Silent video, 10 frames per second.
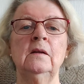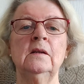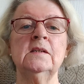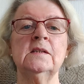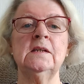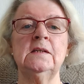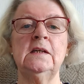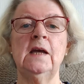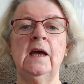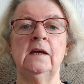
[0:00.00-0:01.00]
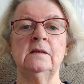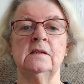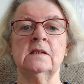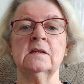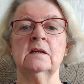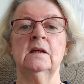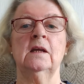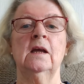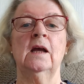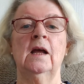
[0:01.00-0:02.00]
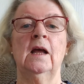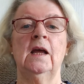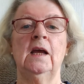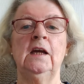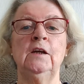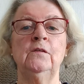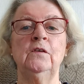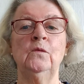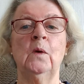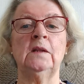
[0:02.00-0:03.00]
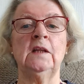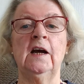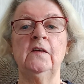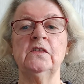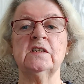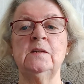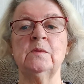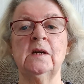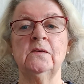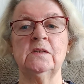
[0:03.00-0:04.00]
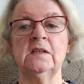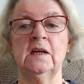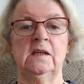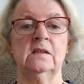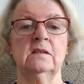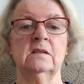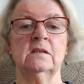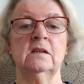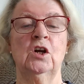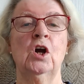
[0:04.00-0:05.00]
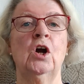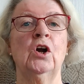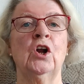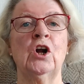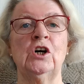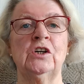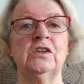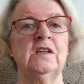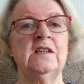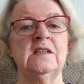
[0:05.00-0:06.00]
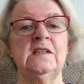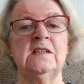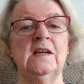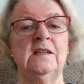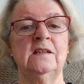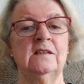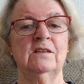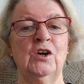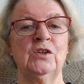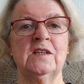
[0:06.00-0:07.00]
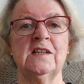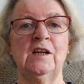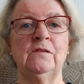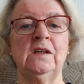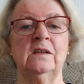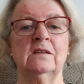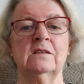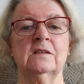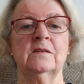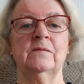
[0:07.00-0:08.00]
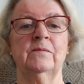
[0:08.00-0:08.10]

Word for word: The study ends. Even when life seems out to get us, God is intent on saving us.